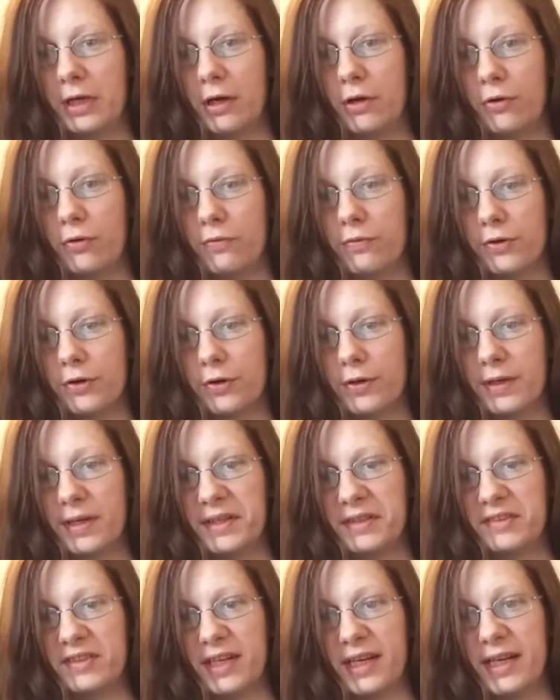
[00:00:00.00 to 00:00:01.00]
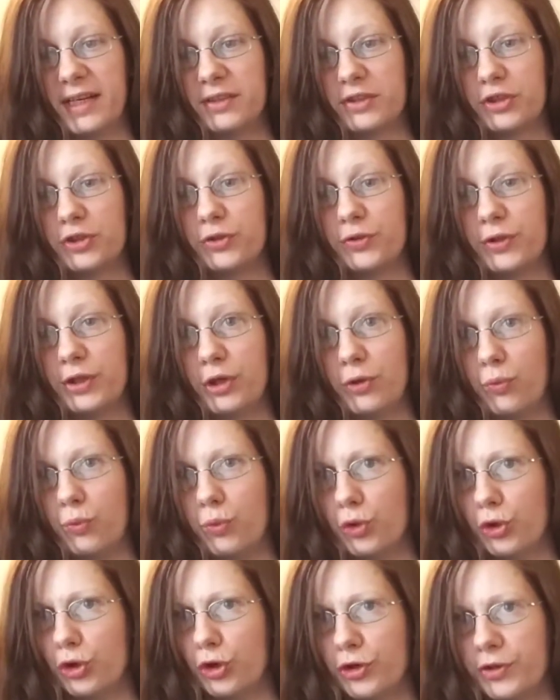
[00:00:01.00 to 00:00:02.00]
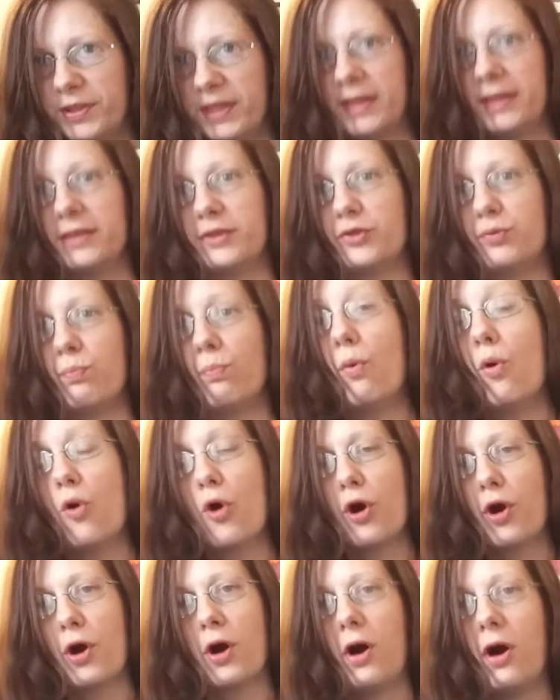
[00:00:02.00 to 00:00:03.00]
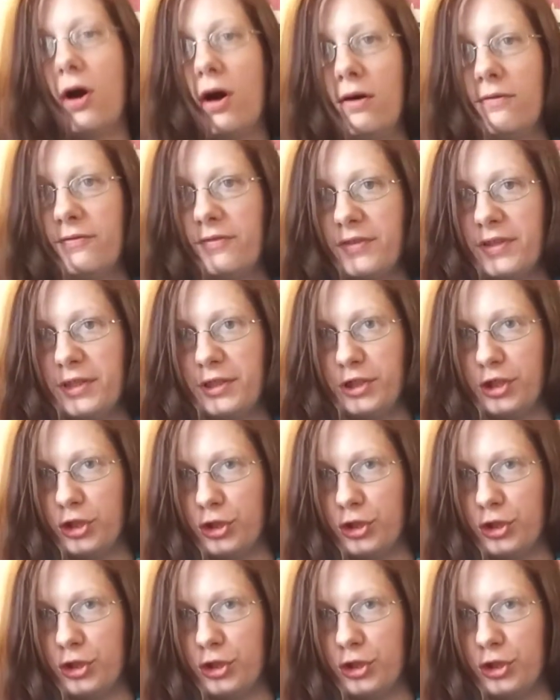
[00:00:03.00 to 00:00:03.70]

over is actually a word that is more often